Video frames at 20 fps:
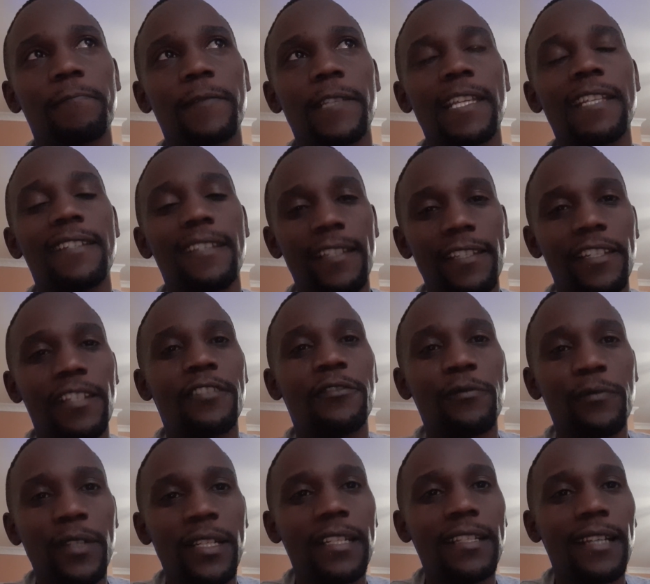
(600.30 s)
it
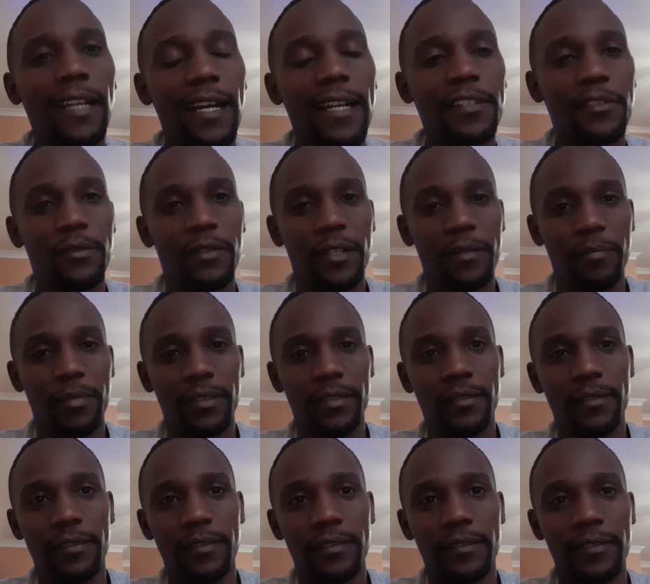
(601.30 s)
really had to happen.
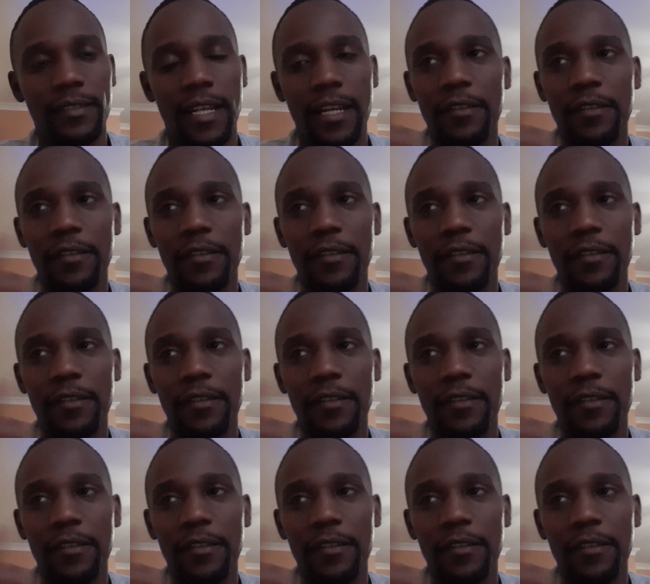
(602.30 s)
I